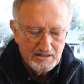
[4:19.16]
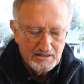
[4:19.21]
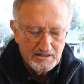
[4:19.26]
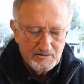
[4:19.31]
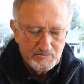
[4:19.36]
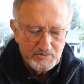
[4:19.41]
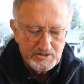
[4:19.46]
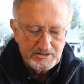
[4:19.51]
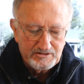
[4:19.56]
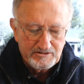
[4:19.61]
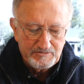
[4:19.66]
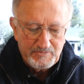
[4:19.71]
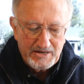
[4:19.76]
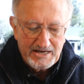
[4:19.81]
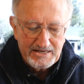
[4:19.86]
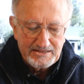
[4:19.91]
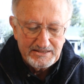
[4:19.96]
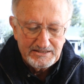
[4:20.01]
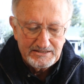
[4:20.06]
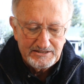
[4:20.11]
We could
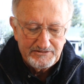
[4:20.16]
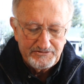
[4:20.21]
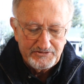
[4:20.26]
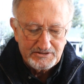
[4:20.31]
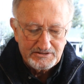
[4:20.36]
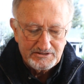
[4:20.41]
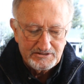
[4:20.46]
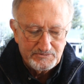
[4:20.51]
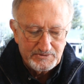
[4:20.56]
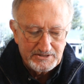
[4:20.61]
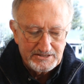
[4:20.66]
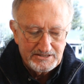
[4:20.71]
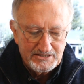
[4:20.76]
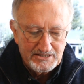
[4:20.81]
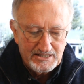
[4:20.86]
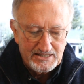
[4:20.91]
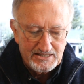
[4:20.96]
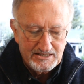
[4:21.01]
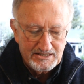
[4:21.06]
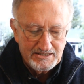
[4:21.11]
make the difference we
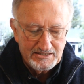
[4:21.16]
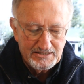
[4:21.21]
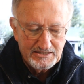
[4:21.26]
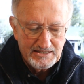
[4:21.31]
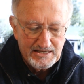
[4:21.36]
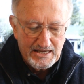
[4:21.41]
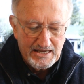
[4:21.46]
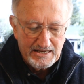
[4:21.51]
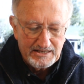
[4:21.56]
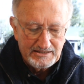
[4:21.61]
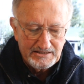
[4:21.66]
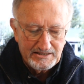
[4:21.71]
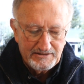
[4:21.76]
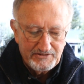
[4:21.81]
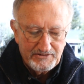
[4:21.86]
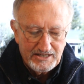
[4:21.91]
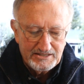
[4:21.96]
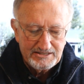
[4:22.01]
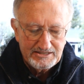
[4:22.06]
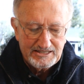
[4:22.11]
seek and give
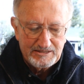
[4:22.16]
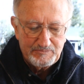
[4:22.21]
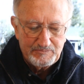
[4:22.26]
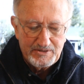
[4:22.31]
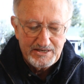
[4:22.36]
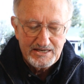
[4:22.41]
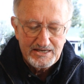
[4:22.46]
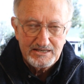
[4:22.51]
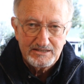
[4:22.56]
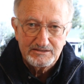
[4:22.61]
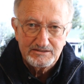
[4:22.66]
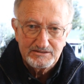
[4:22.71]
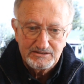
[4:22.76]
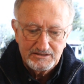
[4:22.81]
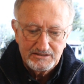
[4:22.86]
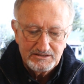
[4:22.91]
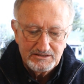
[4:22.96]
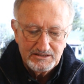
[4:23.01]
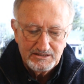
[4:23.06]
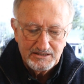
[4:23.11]
us the means
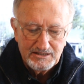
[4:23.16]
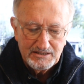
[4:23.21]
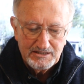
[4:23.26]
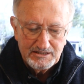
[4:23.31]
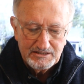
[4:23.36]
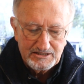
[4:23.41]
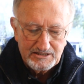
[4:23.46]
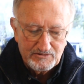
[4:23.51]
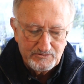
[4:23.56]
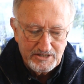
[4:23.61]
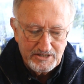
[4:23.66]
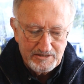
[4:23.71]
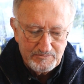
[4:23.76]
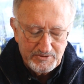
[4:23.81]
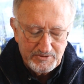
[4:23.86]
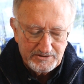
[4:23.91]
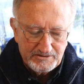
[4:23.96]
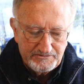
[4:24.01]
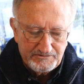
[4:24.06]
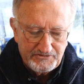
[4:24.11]
to
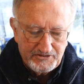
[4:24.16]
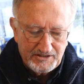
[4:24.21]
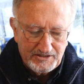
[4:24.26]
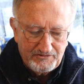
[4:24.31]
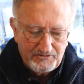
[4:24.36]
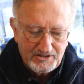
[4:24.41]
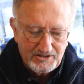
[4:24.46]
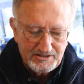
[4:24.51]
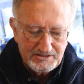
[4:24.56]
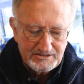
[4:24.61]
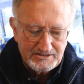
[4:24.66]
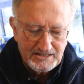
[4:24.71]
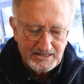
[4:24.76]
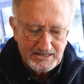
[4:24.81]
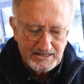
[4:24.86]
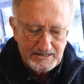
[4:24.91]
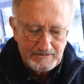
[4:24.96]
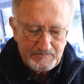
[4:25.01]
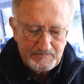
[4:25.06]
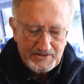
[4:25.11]
rebuild for the future,
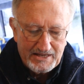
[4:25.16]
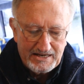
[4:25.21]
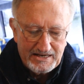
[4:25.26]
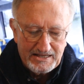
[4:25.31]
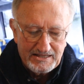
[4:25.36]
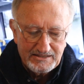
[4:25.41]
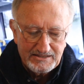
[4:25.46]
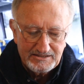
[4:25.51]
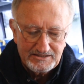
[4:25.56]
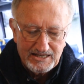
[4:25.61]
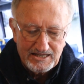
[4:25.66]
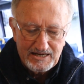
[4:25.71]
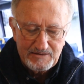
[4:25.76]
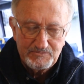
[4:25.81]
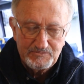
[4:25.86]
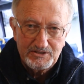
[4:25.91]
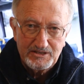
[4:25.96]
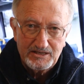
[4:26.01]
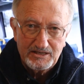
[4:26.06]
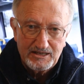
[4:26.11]
and at the same
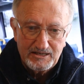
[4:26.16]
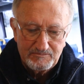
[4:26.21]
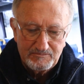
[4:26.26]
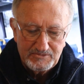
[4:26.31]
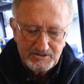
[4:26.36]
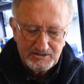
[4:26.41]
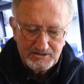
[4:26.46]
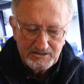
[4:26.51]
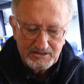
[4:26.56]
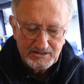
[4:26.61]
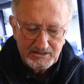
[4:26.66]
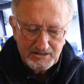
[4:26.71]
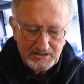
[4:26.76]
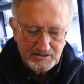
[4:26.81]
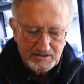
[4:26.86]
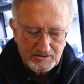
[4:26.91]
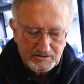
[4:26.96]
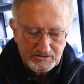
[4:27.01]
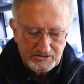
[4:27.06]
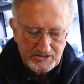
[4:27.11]
time
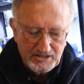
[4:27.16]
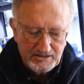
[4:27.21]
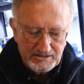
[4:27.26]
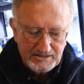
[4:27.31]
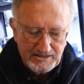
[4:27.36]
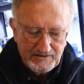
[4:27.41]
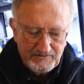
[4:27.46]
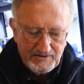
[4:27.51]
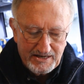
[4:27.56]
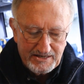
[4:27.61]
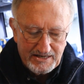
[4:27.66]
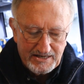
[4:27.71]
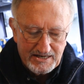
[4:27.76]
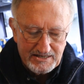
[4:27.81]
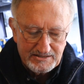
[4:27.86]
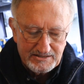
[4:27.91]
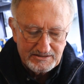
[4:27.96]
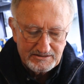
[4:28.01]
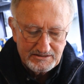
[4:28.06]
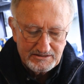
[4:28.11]
also give our
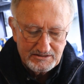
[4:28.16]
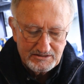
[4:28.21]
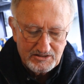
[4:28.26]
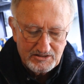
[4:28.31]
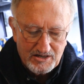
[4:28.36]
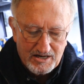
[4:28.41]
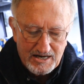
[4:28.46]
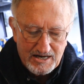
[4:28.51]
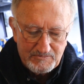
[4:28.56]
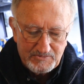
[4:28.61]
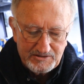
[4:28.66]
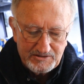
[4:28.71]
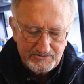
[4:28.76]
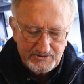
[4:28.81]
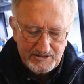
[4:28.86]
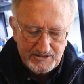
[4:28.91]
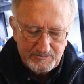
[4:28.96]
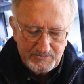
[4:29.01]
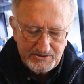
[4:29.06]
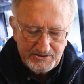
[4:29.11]
nation time to
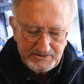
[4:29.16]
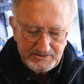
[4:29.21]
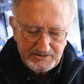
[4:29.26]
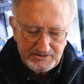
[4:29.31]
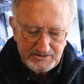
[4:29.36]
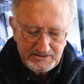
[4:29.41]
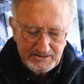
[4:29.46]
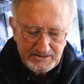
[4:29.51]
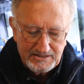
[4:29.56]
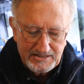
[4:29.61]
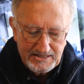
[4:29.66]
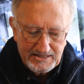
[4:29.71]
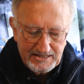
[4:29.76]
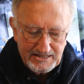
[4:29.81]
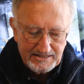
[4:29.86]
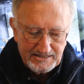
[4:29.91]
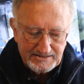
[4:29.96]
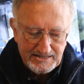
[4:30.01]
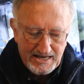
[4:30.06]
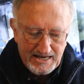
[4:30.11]
rebuild
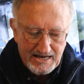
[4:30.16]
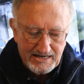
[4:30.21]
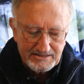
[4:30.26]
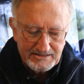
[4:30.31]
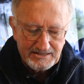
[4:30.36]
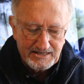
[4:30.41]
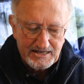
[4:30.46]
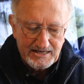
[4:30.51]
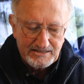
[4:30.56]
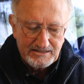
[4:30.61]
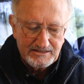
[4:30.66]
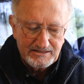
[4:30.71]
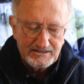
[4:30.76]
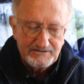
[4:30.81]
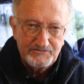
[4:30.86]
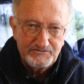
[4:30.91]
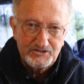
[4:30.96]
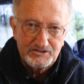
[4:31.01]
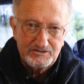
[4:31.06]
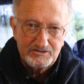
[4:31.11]
its outdated
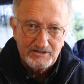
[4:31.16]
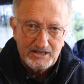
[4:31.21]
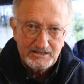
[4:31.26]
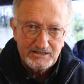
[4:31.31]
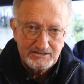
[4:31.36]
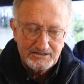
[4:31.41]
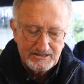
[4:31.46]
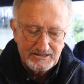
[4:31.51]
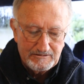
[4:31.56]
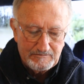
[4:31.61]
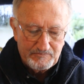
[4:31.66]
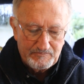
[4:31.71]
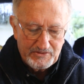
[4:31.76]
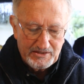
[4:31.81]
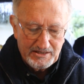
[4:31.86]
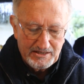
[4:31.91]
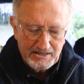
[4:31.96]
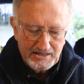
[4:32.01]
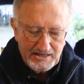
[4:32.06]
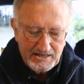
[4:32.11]
infrastructure
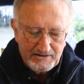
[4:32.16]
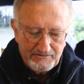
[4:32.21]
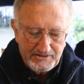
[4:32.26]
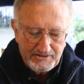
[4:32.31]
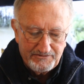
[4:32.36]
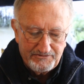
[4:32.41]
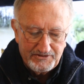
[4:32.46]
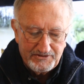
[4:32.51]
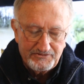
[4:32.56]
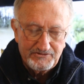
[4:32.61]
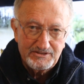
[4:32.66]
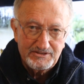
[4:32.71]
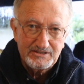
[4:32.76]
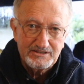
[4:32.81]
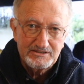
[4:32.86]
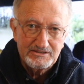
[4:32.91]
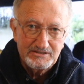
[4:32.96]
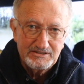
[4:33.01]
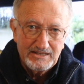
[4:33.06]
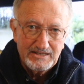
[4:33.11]
of the
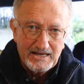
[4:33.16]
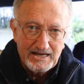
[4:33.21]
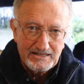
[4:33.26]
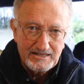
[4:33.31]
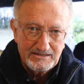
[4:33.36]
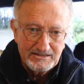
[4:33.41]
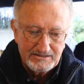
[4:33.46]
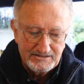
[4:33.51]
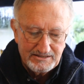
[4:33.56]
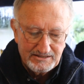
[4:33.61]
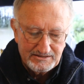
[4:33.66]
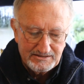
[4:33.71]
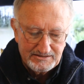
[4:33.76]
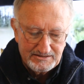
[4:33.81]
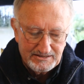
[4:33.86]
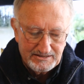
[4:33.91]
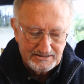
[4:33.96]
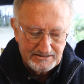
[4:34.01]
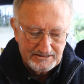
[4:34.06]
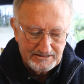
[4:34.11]
50s and the
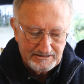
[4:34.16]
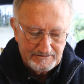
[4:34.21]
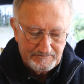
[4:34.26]
60s,